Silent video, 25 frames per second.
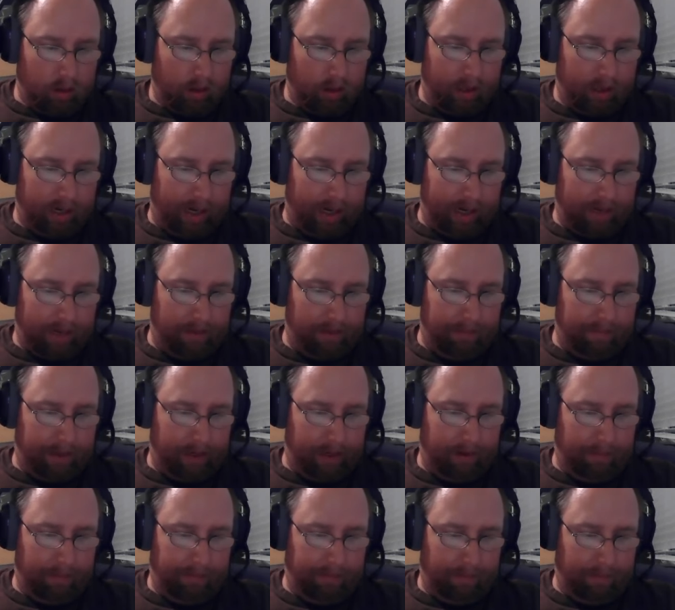Then I
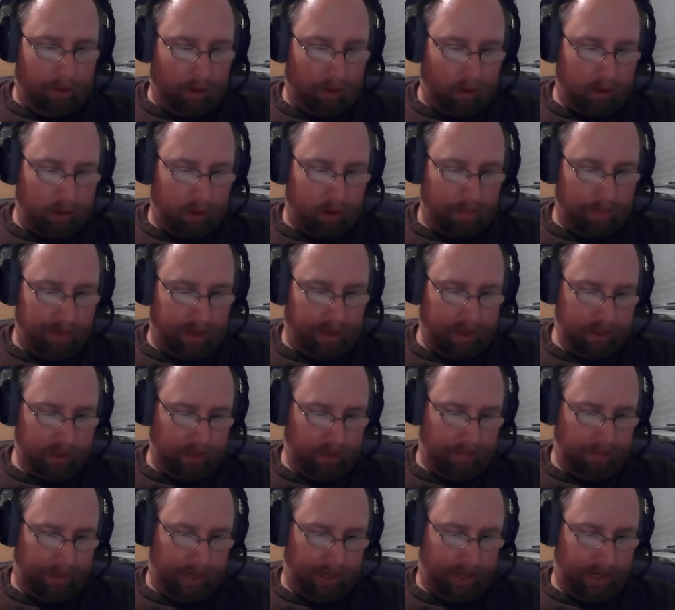commend him mirth, because
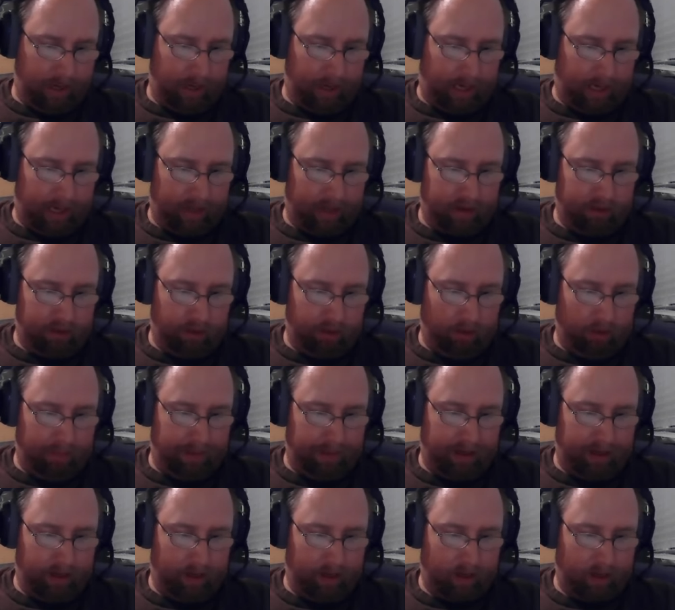a man hath no
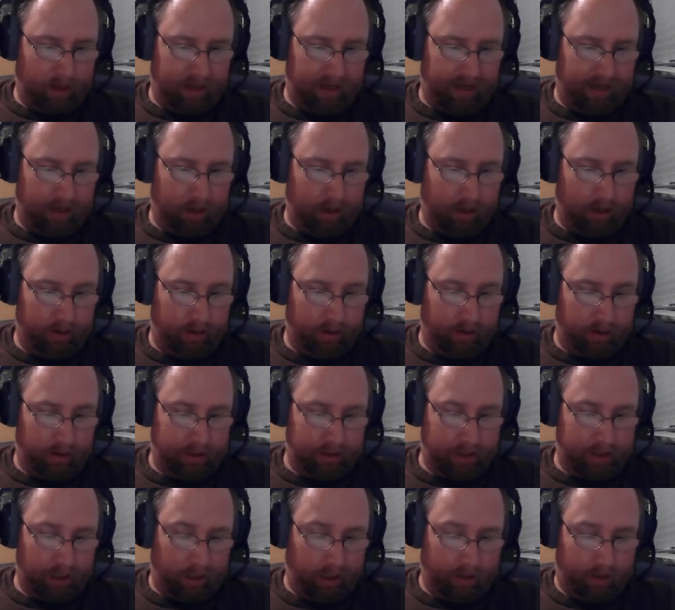better thing under the
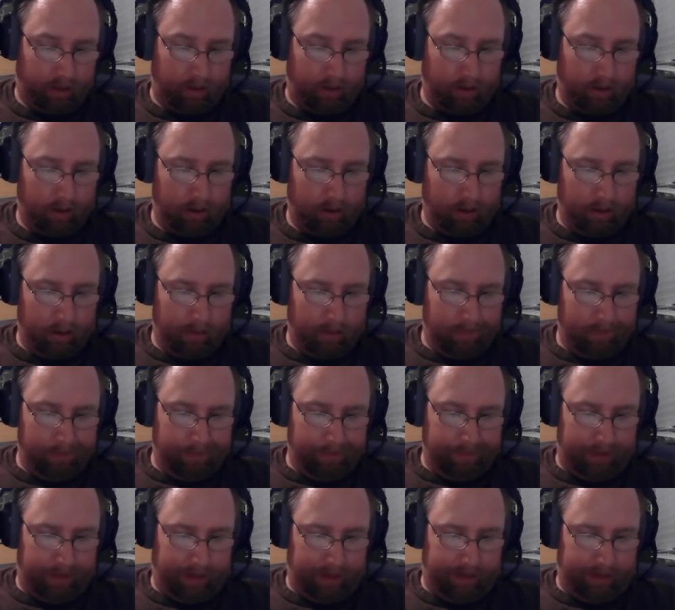sun
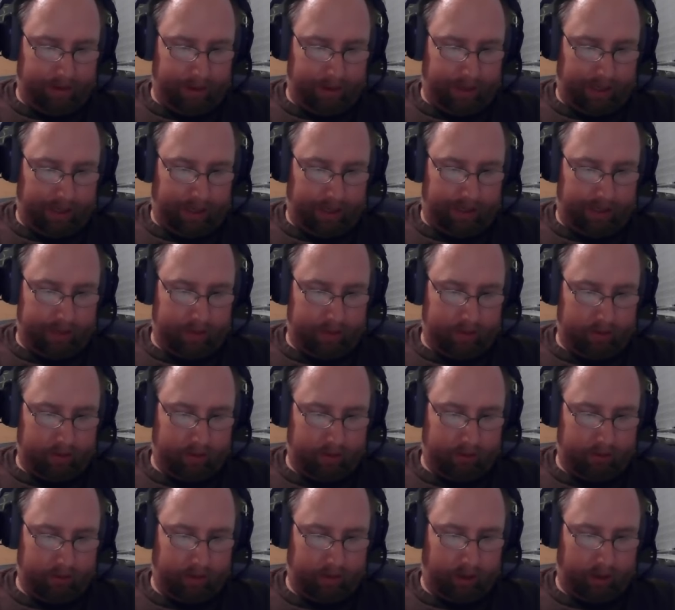than to eat, to
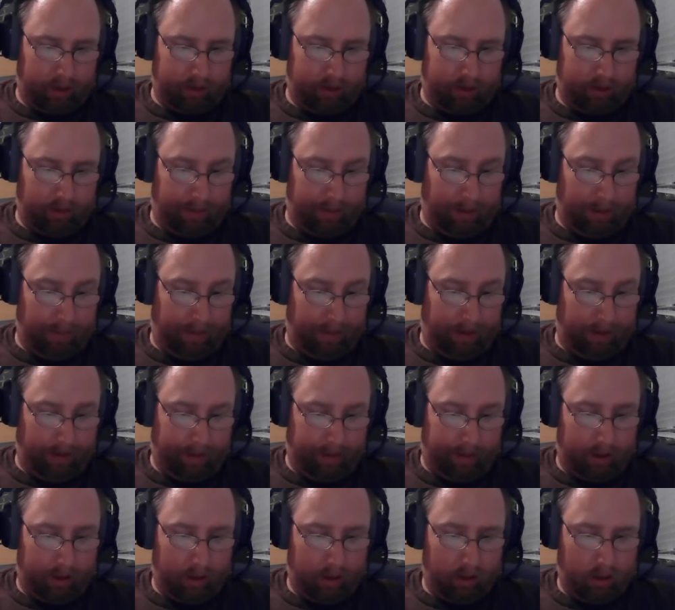drink, to be
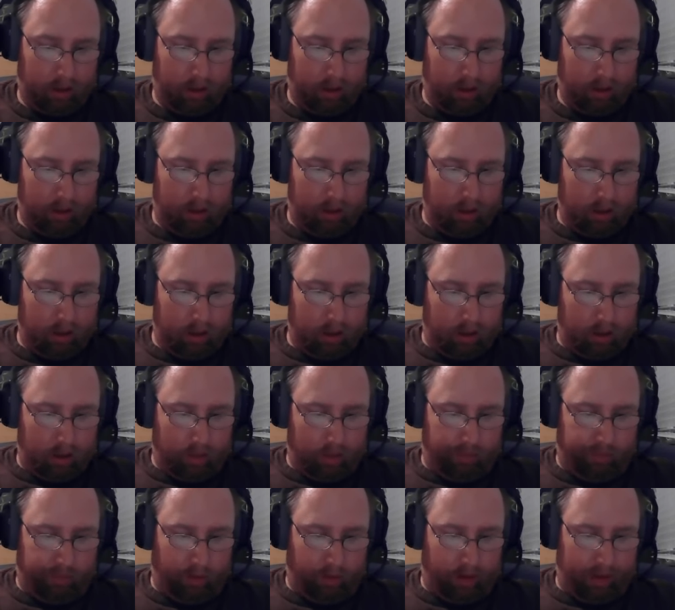merry
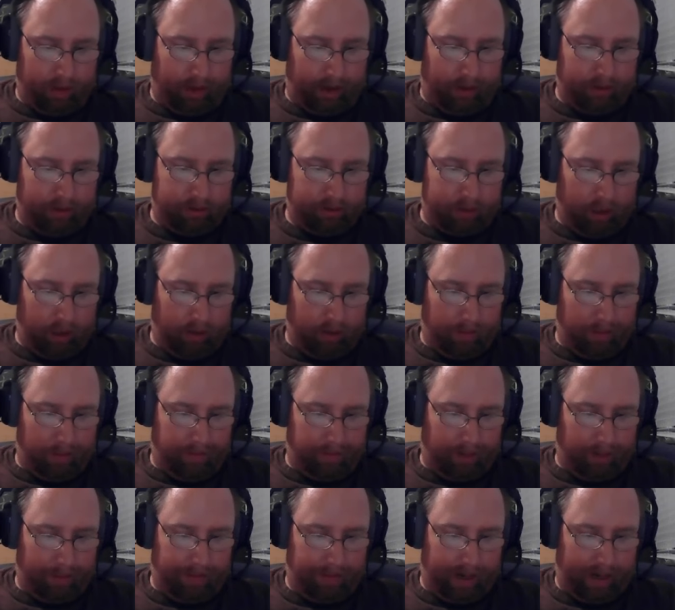for that shall
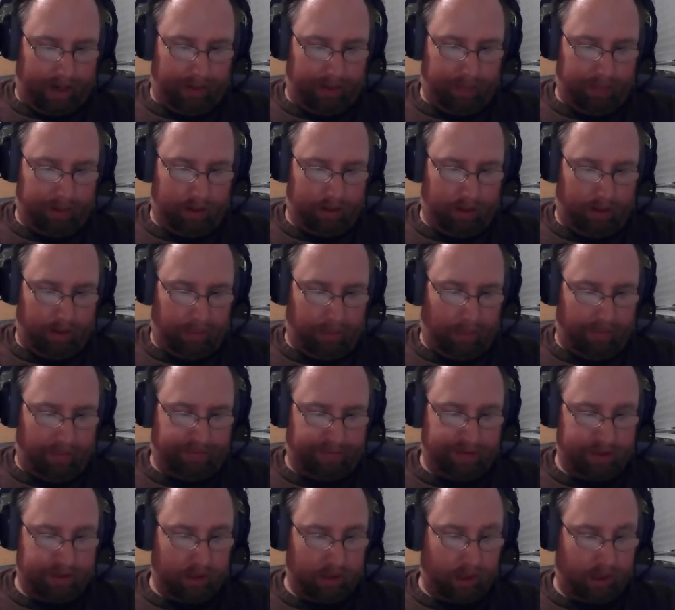abide with him of
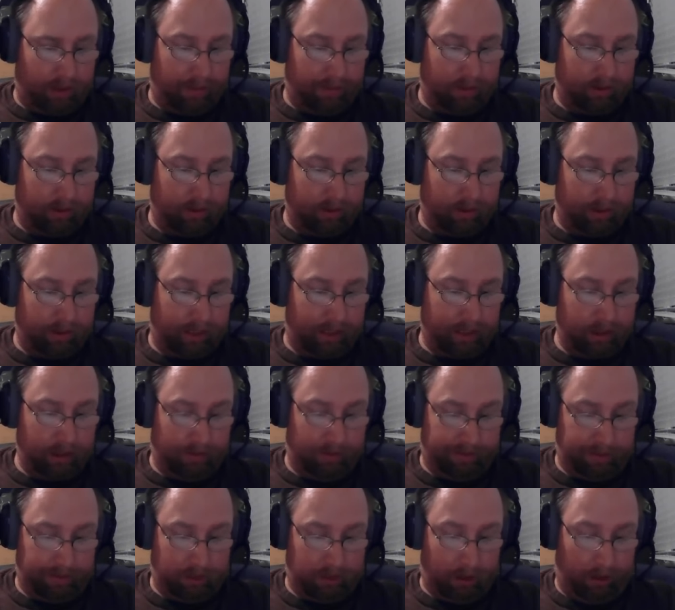his labor the days
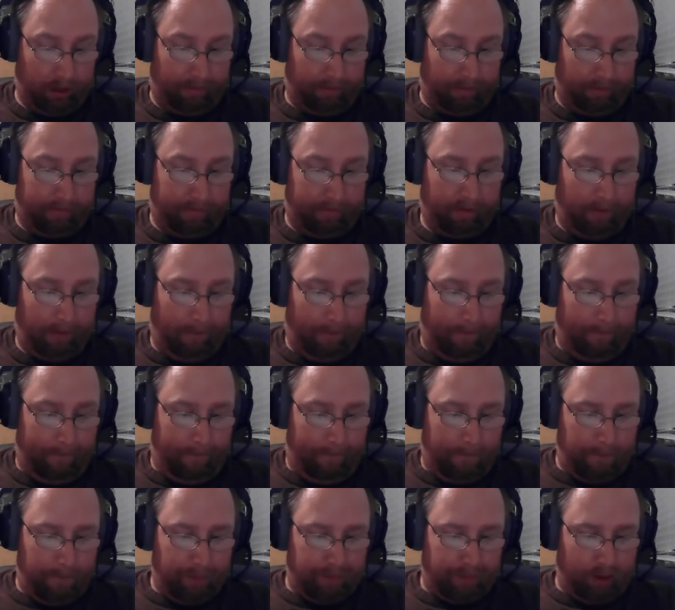of his life,
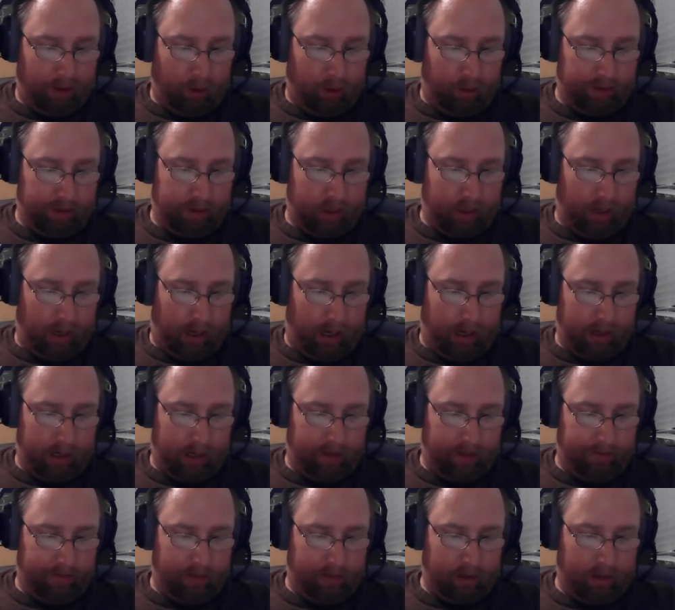which God
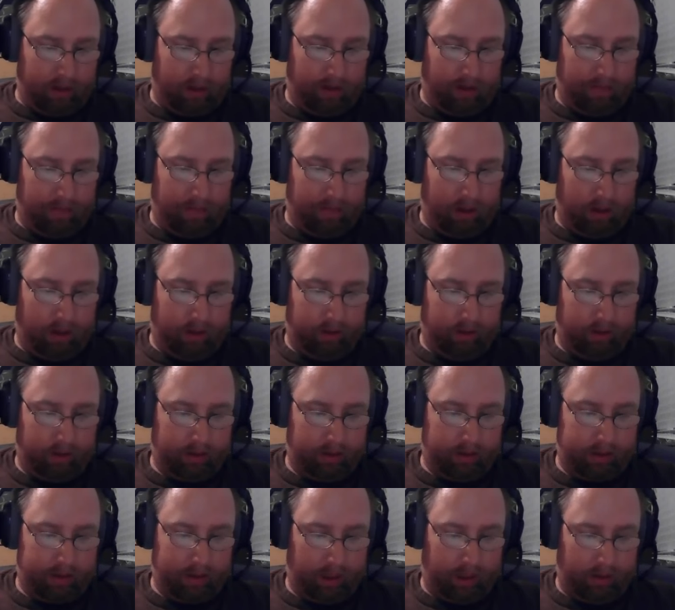giveth him under
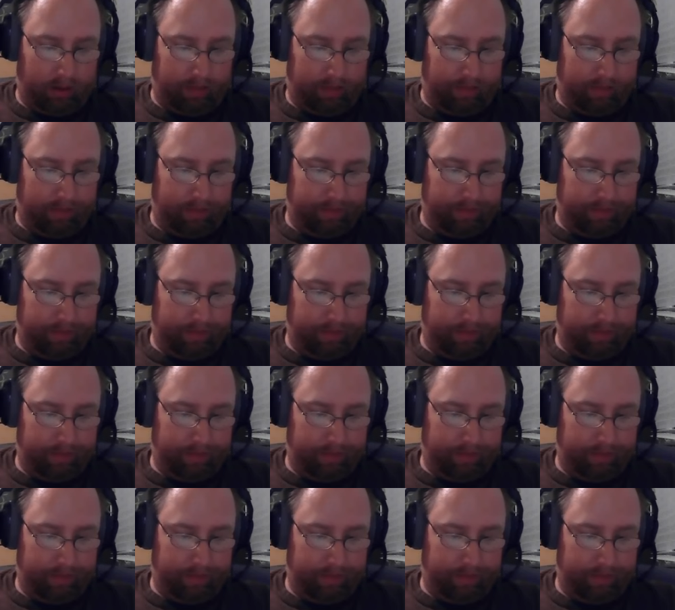the sun.